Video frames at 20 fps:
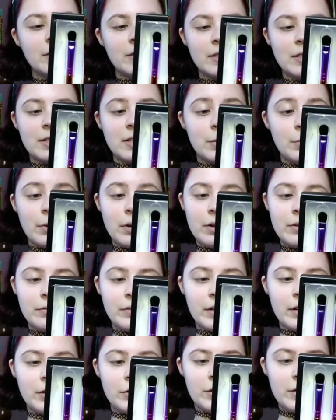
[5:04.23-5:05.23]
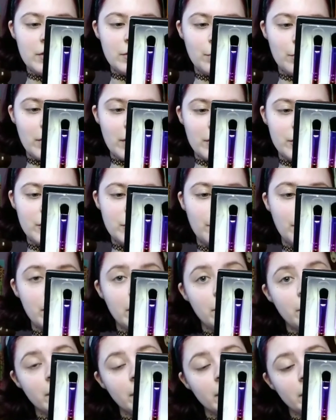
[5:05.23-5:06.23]
is this the perfect crease brush, but
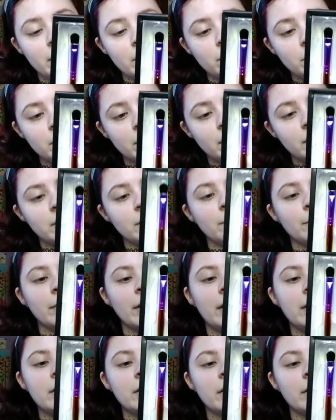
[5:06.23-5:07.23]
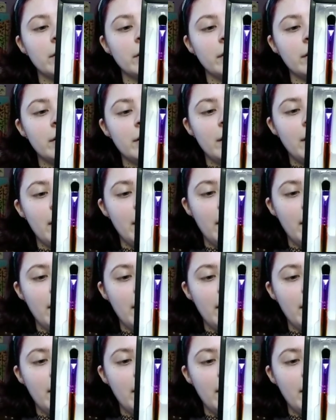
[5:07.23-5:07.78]
you can use it to blend color